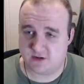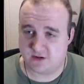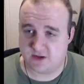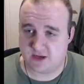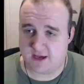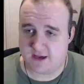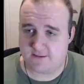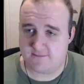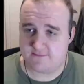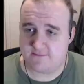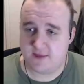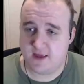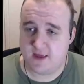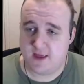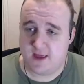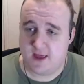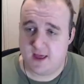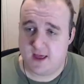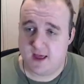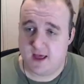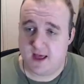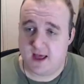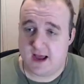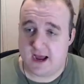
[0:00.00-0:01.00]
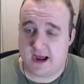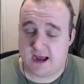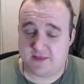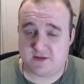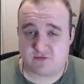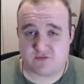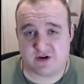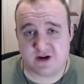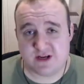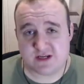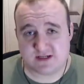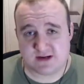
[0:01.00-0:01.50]
game. And the
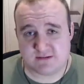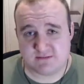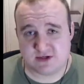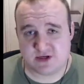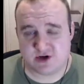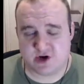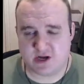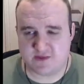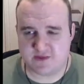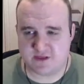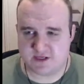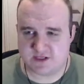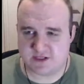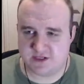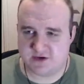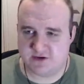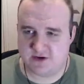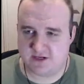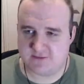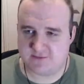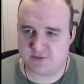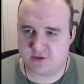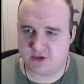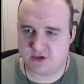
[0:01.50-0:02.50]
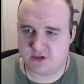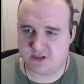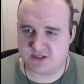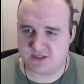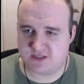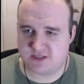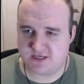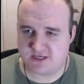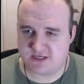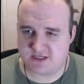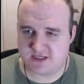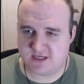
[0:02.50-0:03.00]
reason I'm showing this to you is because
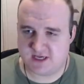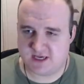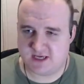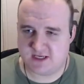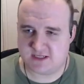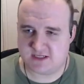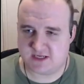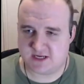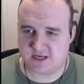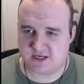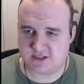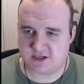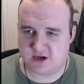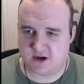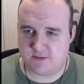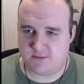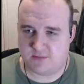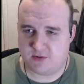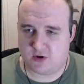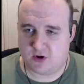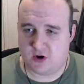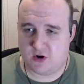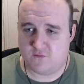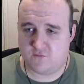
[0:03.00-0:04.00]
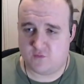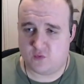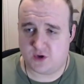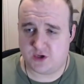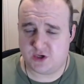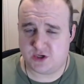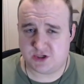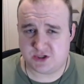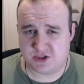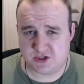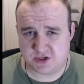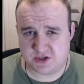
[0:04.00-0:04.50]
this is an example of what you
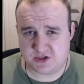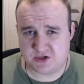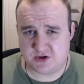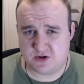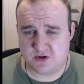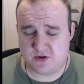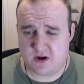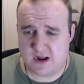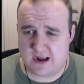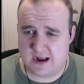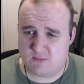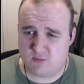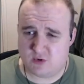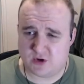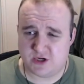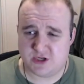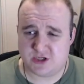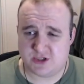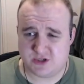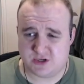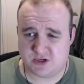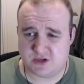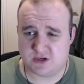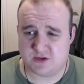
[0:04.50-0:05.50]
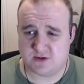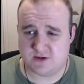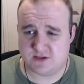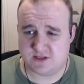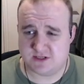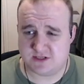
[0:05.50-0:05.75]
should do and what you shouldn't do at the